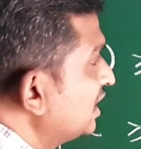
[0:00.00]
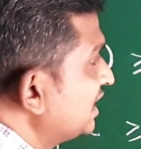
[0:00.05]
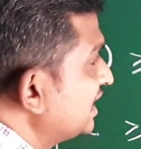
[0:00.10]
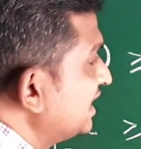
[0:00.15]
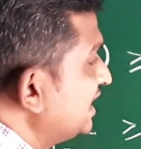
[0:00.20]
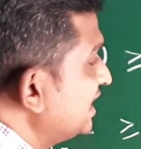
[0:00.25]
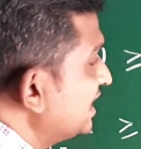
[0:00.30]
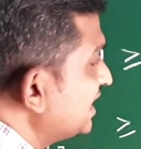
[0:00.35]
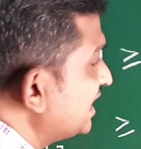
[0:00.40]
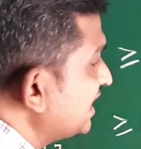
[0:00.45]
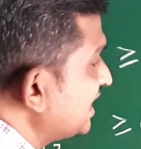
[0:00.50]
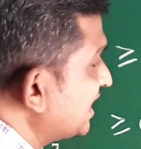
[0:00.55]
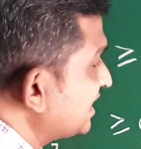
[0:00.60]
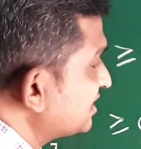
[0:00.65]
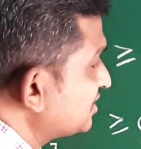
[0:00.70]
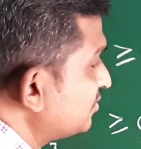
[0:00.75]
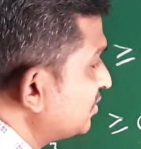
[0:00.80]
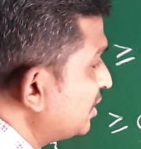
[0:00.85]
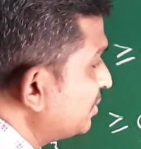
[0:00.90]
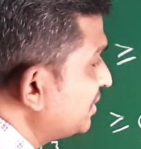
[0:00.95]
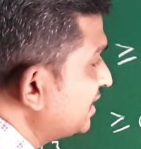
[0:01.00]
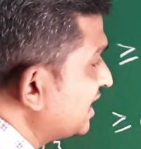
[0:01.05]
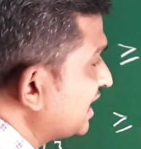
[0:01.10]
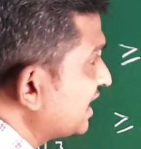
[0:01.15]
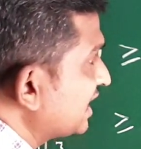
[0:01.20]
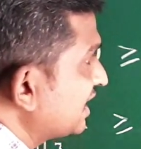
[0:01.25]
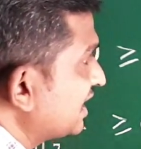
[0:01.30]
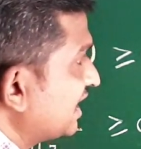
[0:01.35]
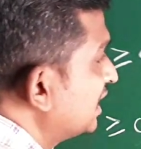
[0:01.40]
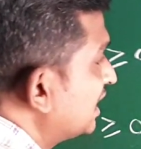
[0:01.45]
here x will be
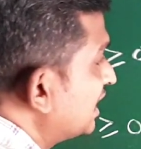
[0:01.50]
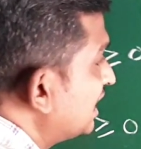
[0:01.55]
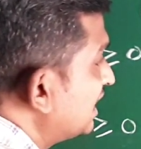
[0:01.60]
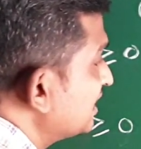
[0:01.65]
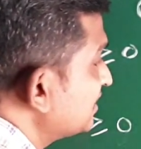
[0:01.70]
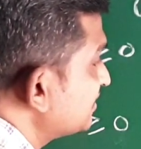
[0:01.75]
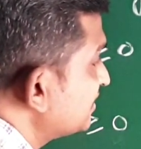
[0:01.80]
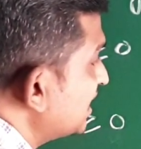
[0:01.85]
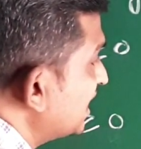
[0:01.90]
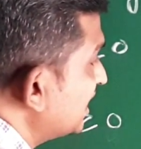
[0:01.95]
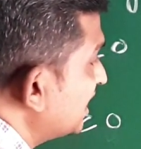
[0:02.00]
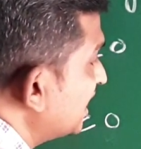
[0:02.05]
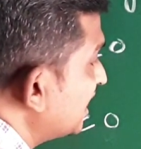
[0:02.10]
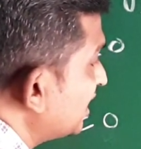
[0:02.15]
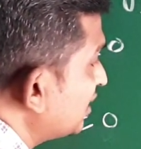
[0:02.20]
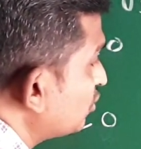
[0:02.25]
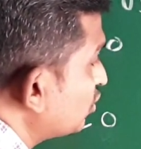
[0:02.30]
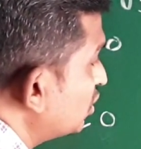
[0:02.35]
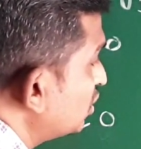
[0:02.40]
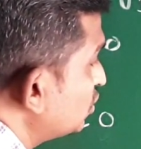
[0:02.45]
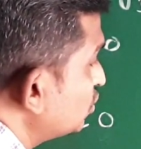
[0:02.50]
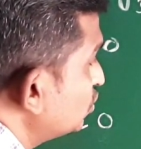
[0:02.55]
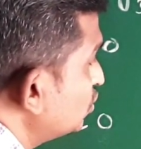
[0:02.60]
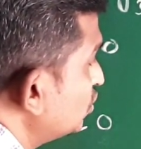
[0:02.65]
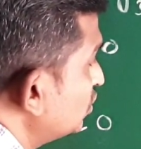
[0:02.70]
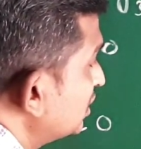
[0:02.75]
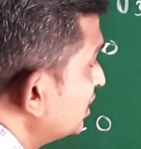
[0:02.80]
there, less than or equal to